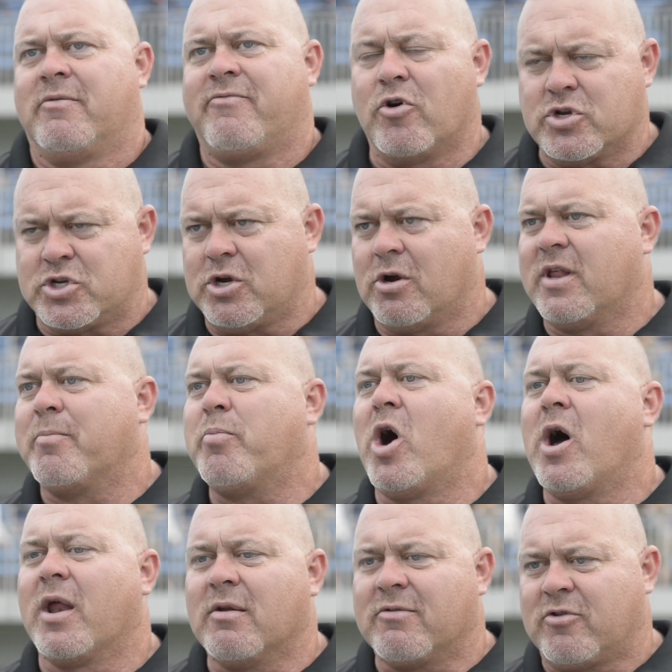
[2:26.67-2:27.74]
first year they
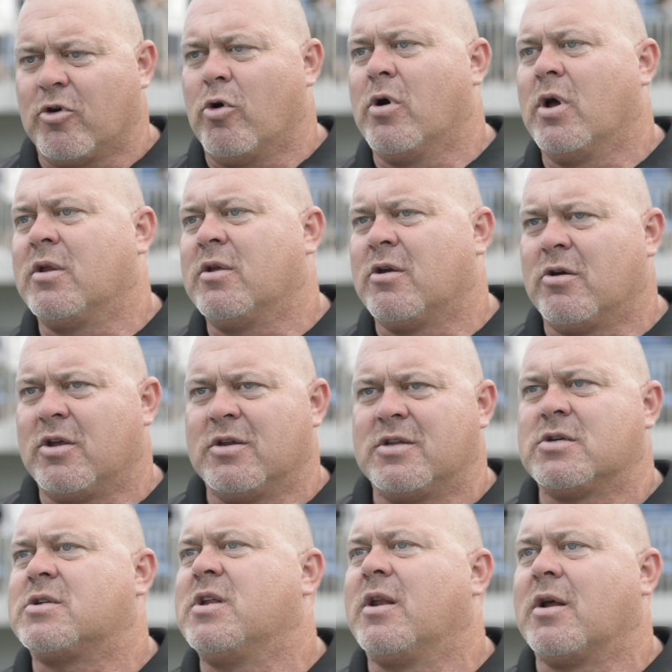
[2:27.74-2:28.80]
bought into it. You know, you
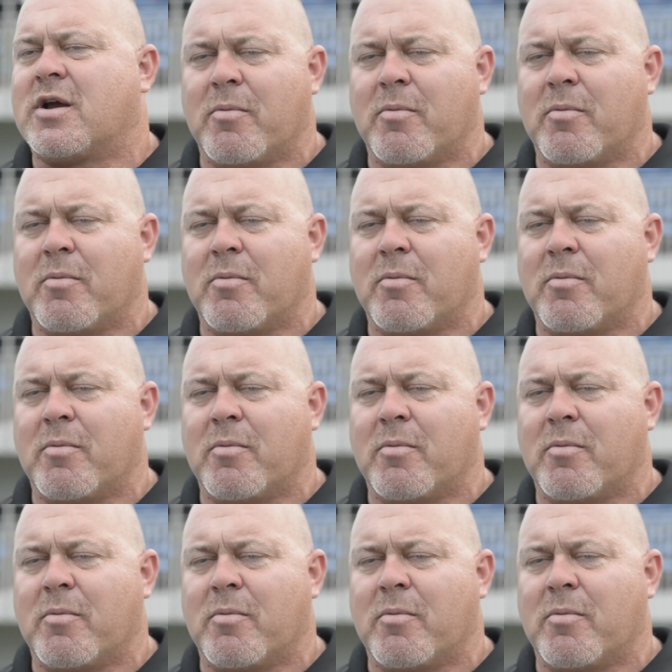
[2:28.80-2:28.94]
just need